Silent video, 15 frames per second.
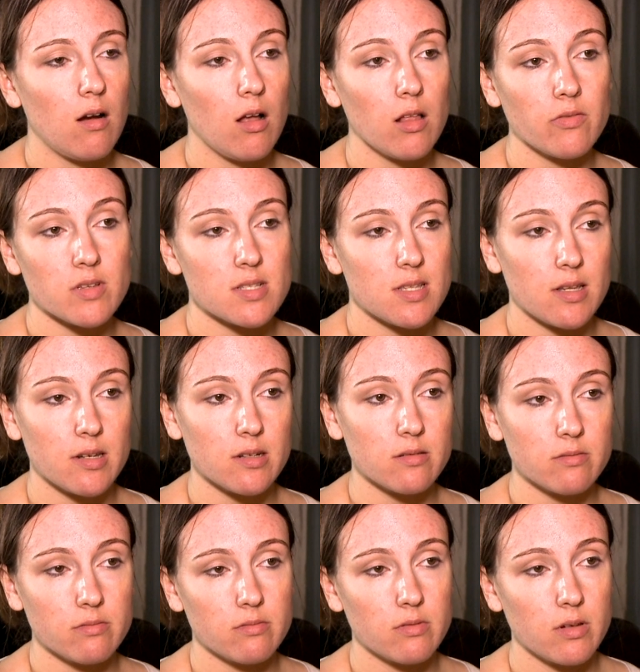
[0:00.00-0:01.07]
all of a
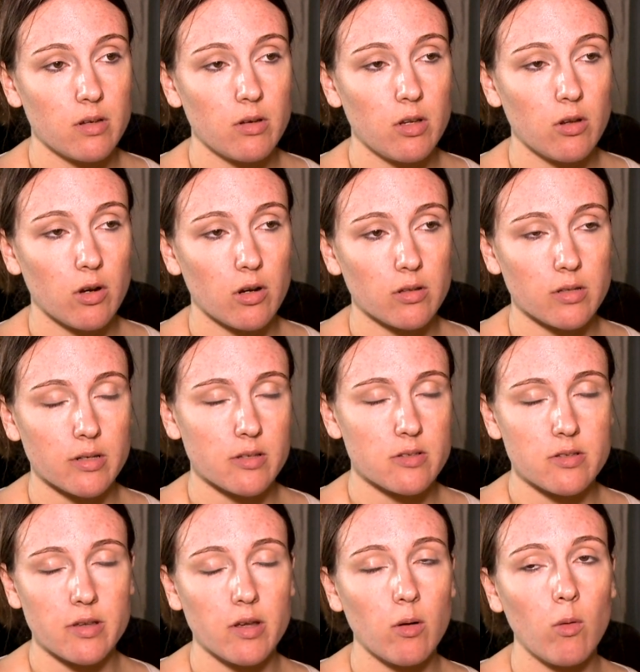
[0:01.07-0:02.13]
sudden you heard
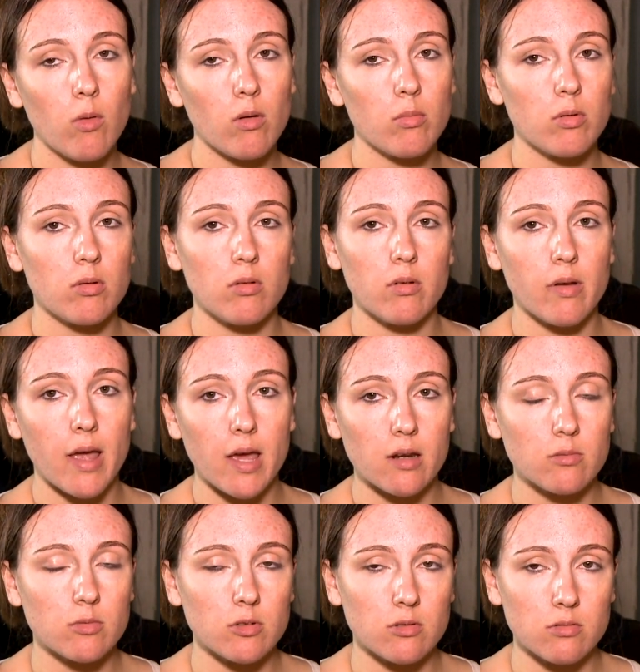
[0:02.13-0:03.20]
this horrible
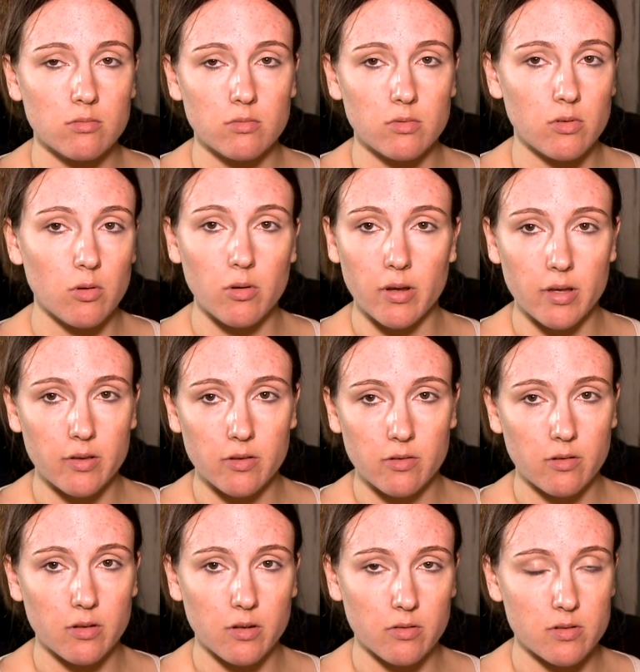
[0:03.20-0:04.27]
animal
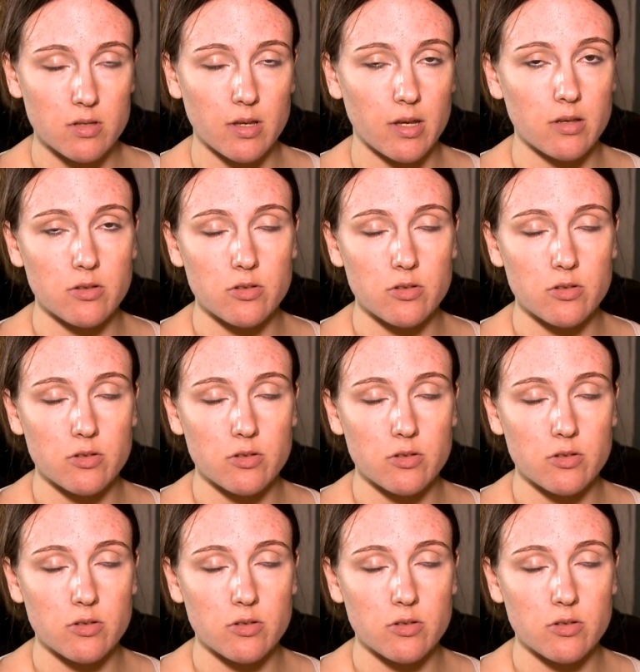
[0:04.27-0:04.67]
noise. You know, it was like a